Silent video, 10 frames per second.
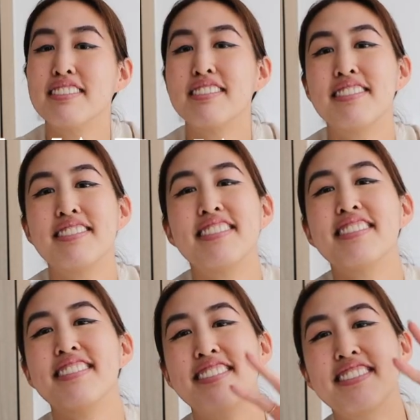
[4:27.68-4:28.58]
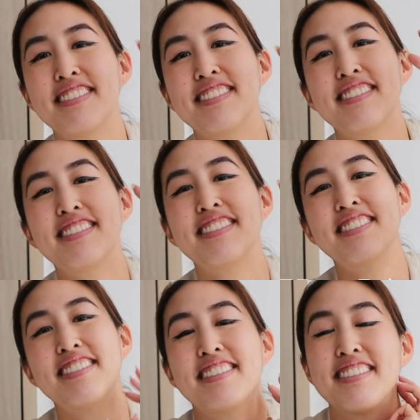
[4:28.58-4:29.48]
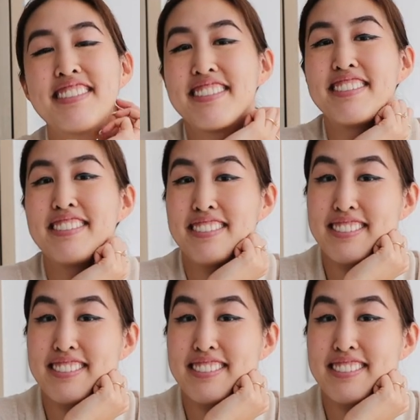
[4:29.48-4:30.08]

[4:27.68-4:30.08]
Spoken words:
[no speech]